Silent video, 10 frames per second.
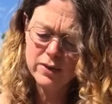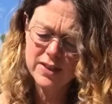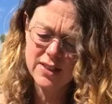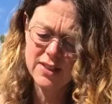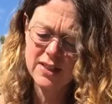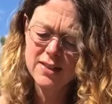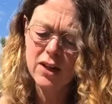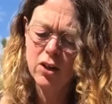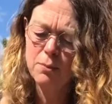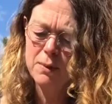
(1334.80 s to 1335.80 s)
resisting,
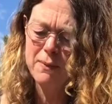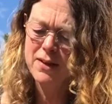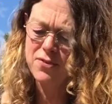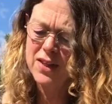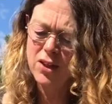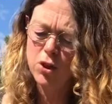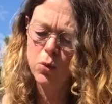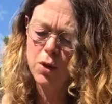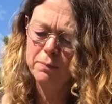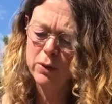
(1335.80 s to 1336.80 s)
Zuckerman might think you
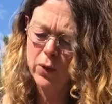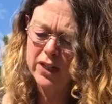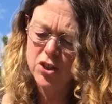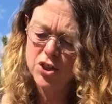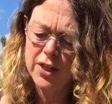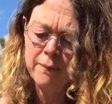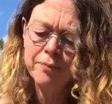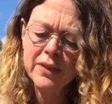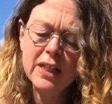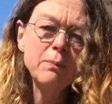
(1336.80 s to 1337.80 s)
were bewitched.
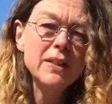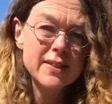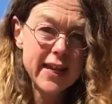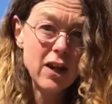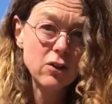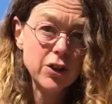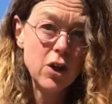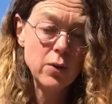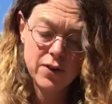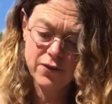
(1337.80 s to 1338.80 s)
He'd be scared to
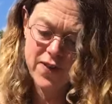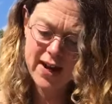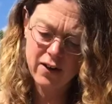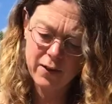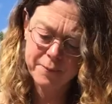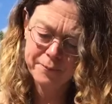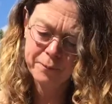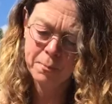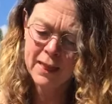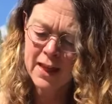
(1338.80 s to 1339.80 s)
go to the fair."
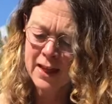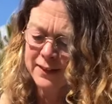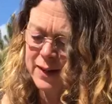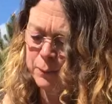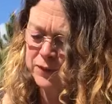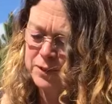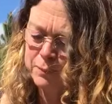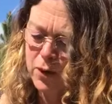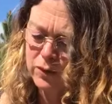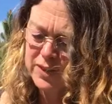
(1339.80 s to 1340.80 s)
Templeton
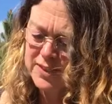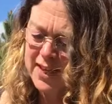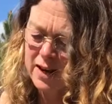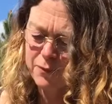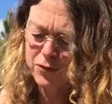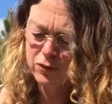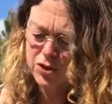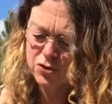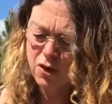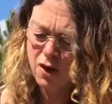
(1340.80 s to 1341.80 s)
poked his head up through the
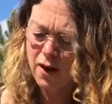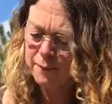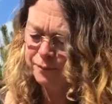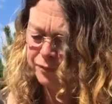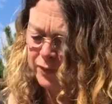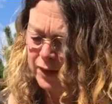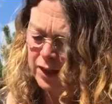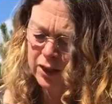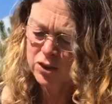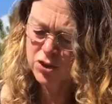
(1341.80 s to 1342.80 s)
straw.
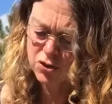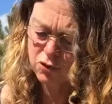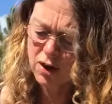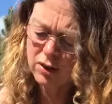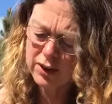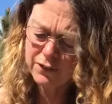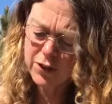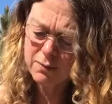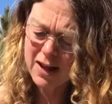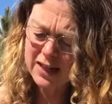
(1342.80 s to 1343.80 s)
"Struggle if
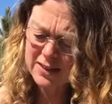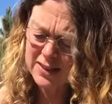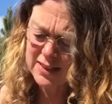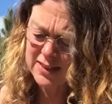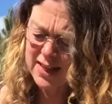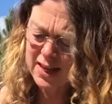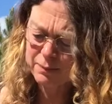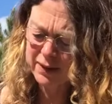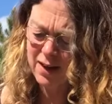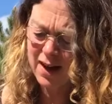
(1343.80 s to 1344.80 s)
you must," he said,
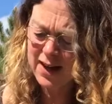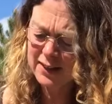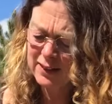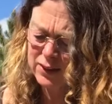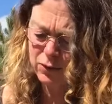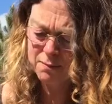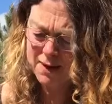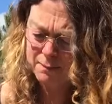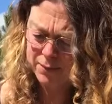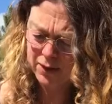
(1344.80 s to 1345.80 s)
"but kindly
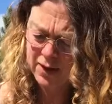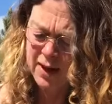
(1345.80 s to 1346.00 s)
remember